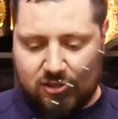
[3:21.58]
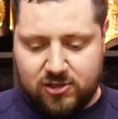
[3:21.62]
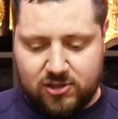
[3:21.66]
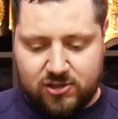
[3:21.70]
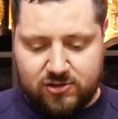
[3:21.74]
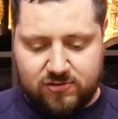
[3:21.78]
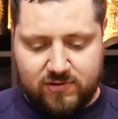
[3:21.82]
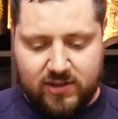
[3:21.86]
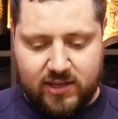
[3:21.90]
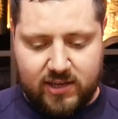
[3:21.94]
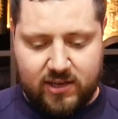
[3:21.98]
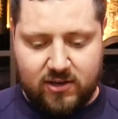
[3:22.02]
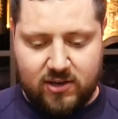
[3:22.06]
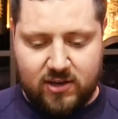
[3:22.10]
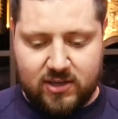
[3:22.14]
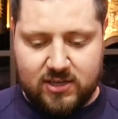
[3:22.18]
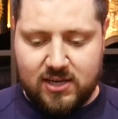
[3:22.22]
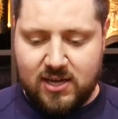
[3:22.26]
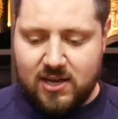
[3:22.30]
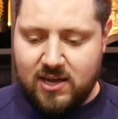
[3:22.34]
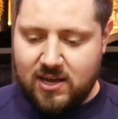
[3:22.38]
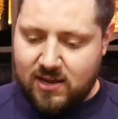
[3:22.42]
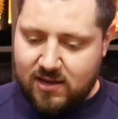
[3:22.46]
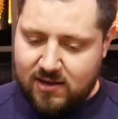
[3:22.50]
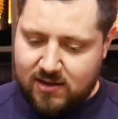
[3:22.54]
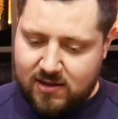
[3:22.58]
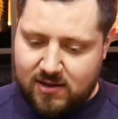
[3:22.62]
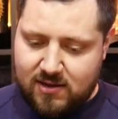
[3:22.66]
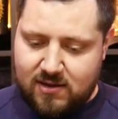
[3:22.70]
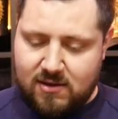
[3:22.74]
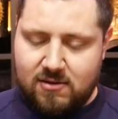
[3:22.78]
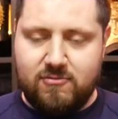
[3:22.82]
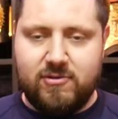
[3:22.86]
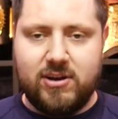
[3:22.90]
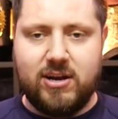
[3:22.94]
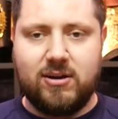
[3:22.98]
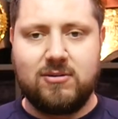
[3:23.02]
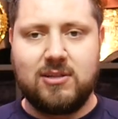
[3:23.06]
looks really good.
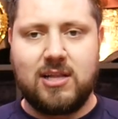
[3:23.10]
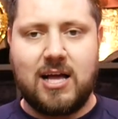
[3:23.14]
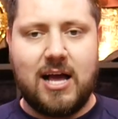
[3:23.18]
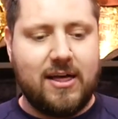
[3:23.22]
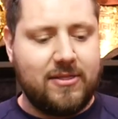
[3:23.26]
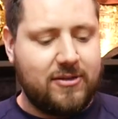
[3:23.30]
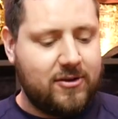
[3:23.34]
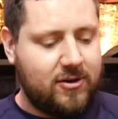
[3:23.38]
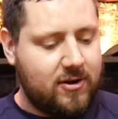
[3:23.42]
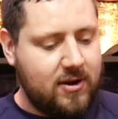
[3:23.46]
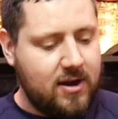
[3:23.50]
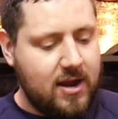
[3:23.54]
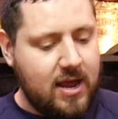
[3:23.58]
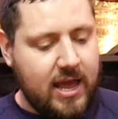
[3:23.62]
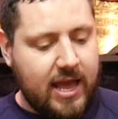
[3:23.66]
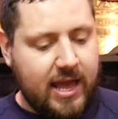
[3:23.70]
Real leather.